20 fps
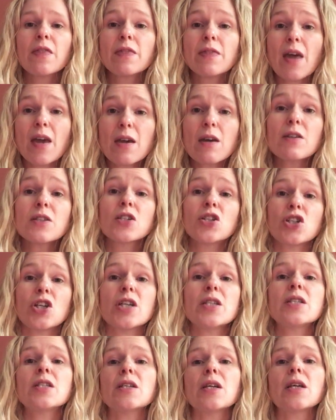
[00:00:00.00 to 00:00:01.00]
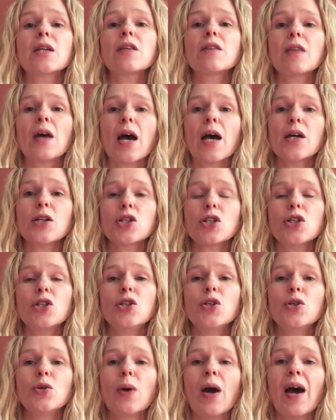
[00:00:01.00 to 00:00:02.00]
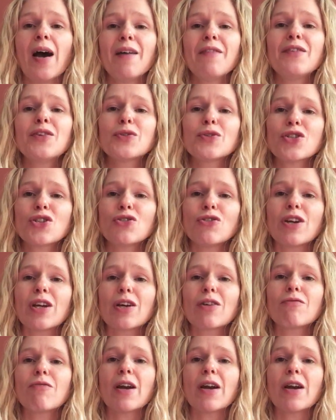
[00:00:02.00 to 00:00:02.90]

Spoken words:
they are suggesting that you have your string